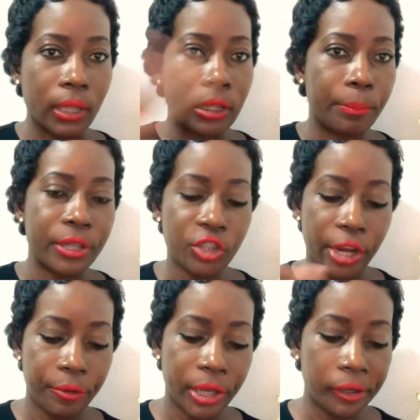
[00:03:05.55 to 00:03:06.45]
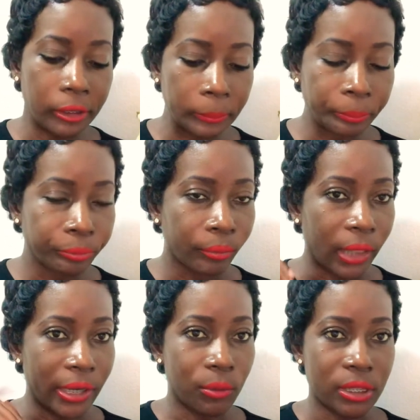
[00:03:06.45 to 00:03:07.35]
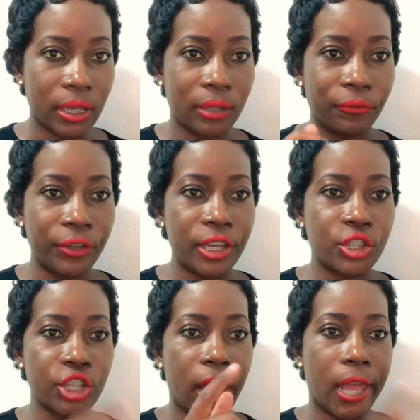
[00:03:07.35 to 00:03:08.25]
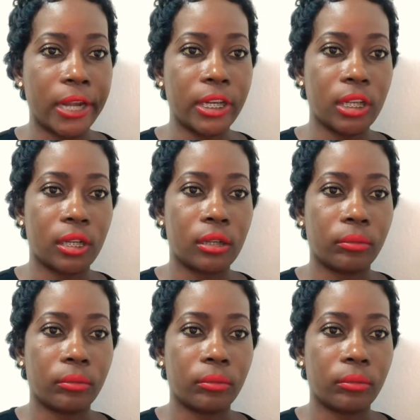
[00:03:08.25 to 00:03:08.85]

the beach area, and they were selling fish and uh,